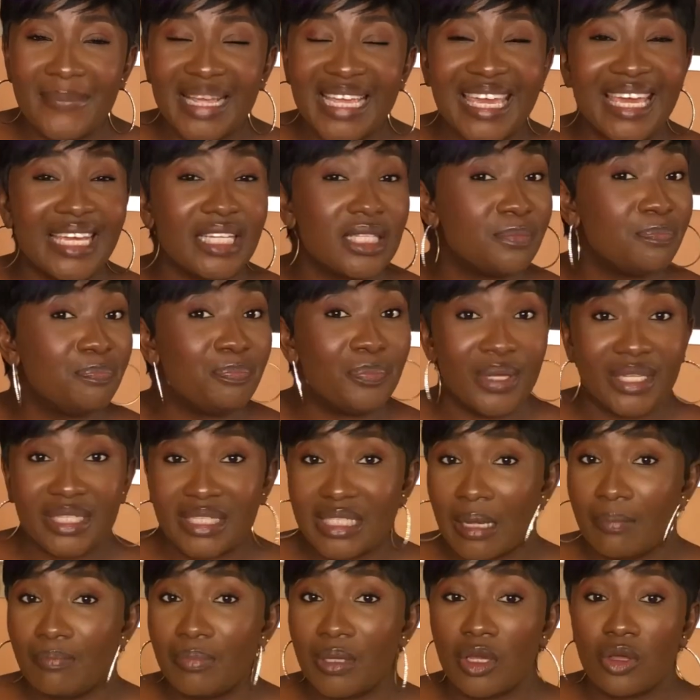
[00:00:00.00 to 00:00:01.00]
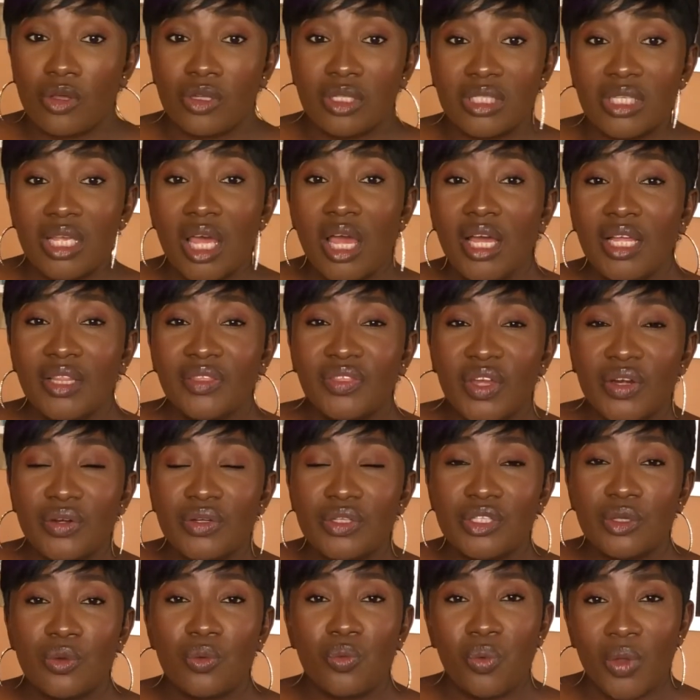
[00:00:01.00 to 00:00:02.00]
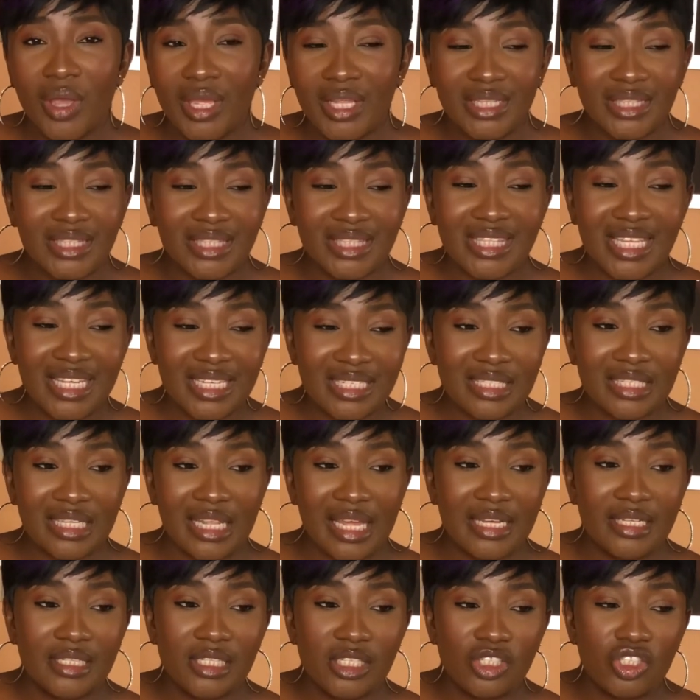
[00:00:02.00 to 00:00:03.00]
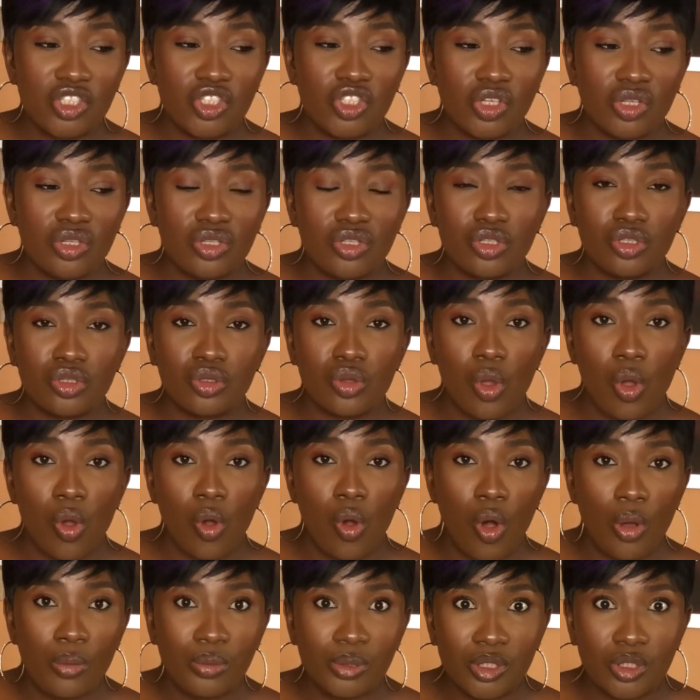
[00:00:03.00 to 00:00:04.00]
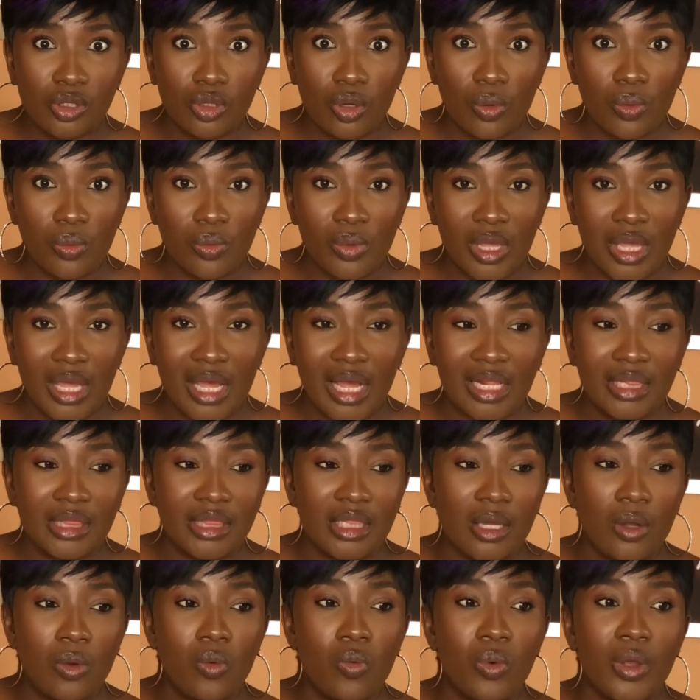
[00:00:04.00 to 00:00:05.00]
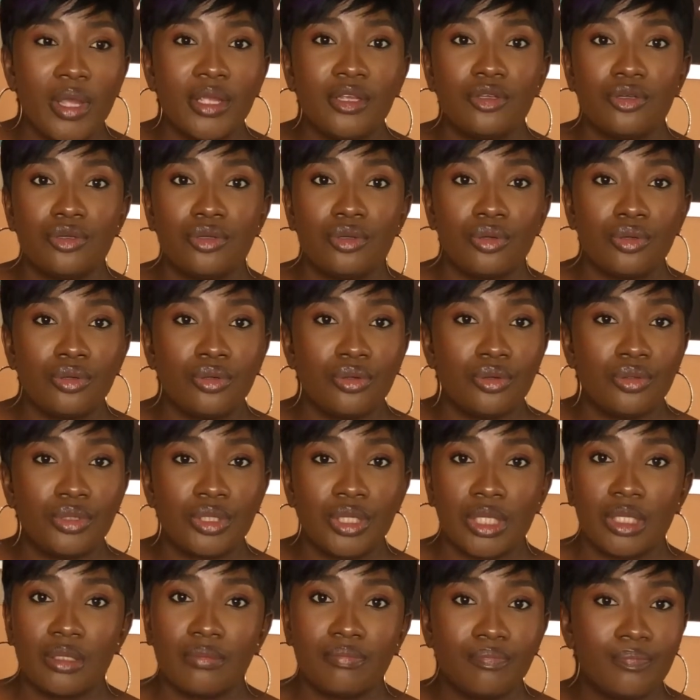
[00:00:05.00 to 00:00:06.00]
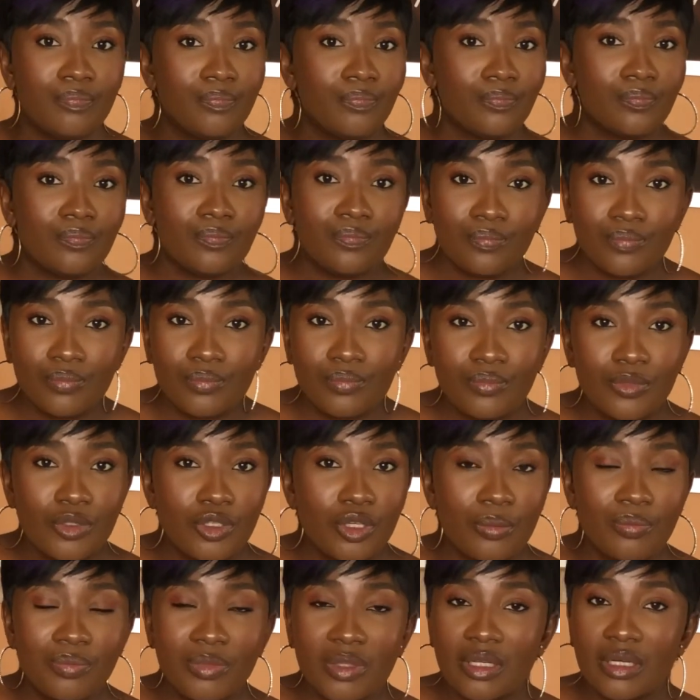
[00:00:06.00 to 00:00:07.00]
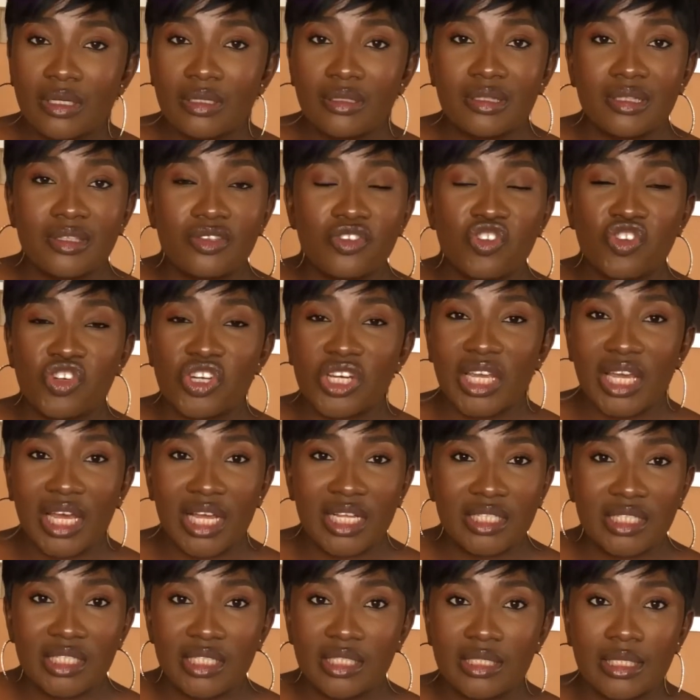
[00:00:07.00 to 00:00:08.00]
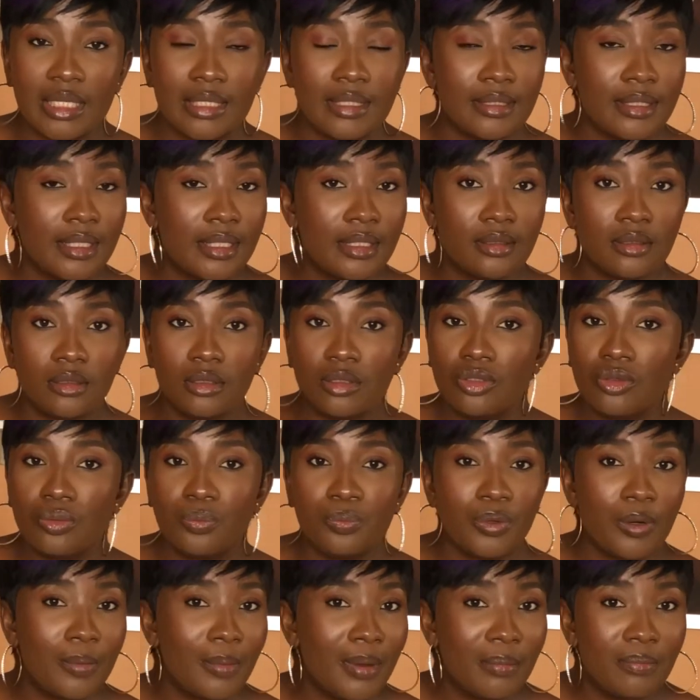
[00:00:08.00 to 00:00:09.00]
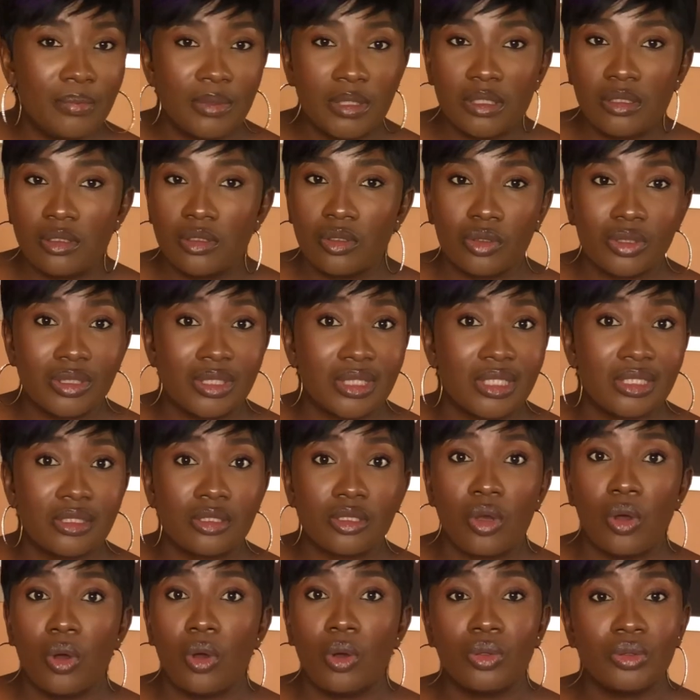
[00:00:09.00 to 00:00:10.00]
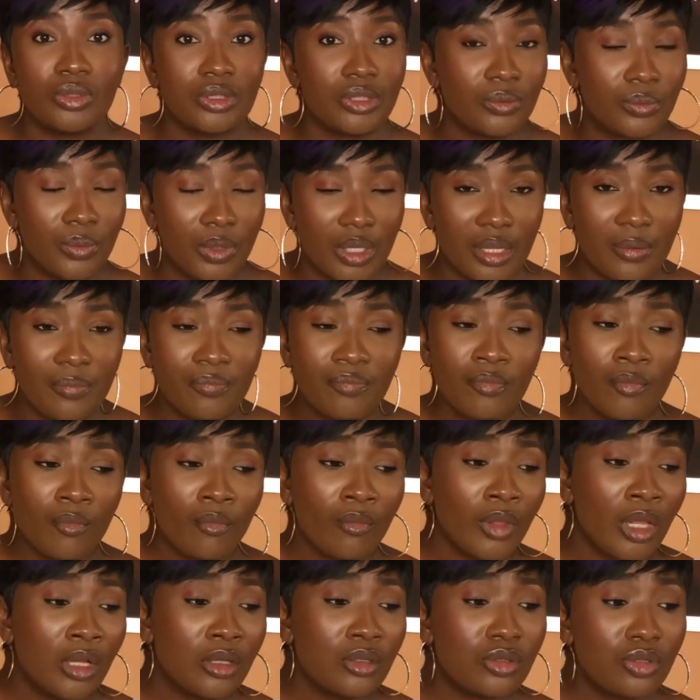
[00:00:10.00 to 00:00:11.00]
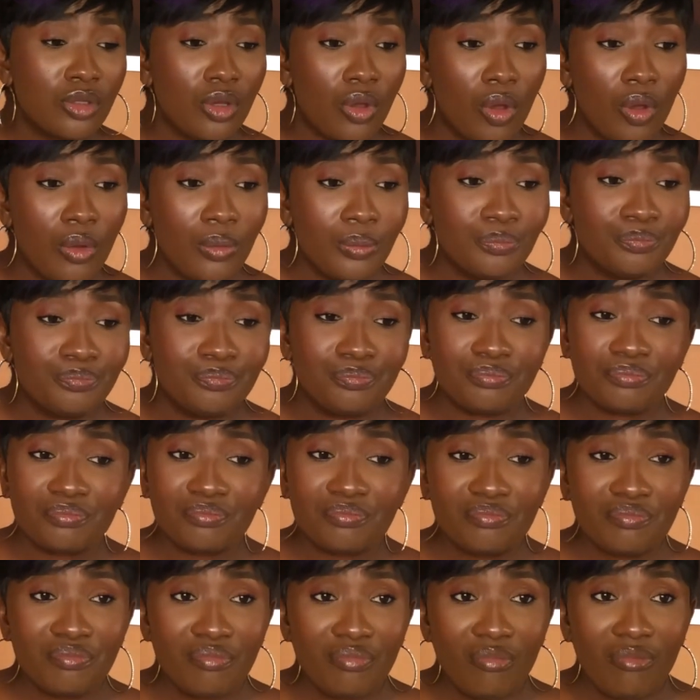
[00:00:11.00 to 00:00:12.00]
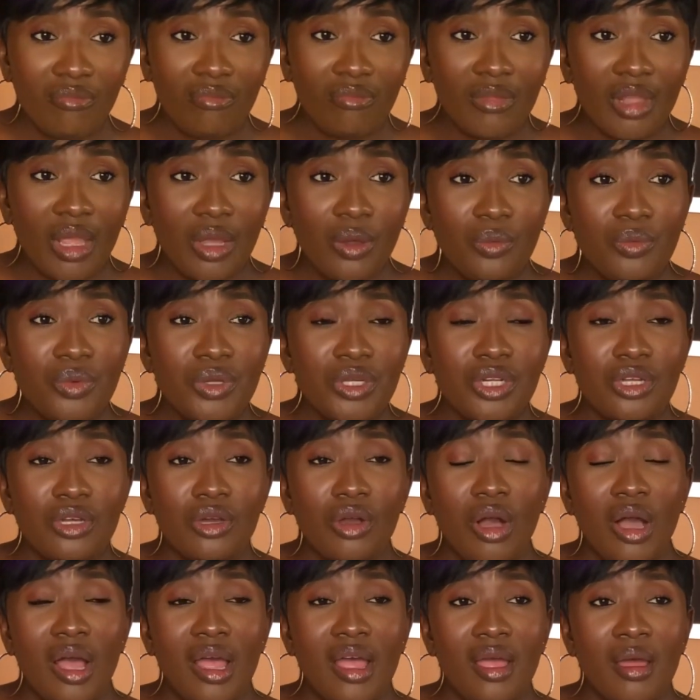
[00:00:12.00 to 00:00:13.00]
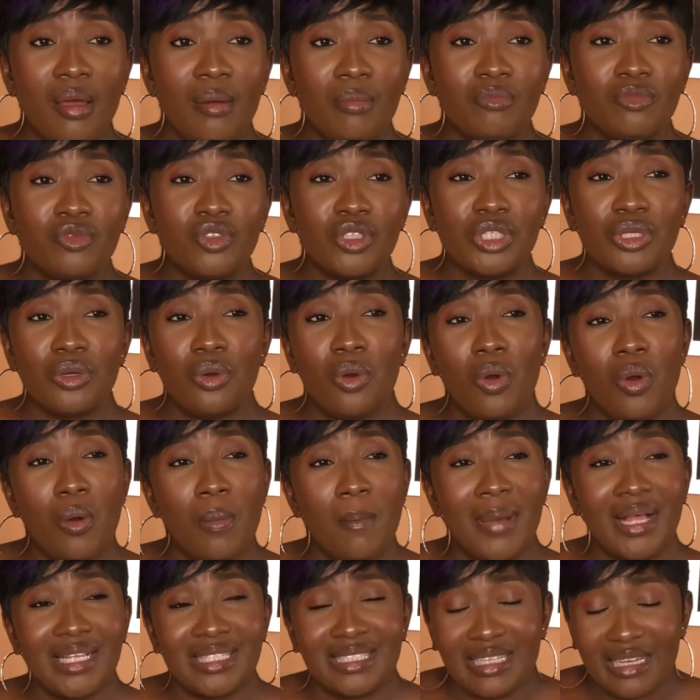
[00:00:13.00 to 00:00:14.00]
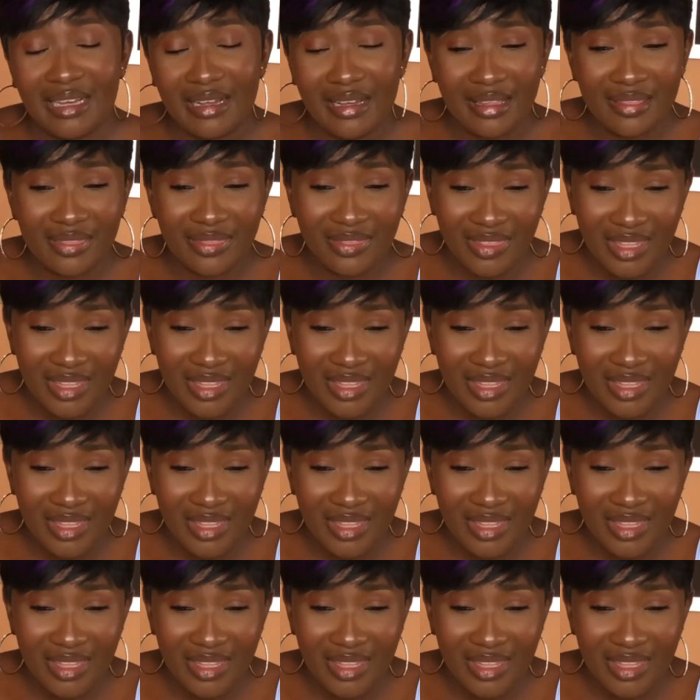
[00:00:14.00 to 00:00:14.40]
get better, because there is a way things like this just store up somewhere, and then when you don't know, something triggers it and then you probably lost it all the way. So with the whole massacre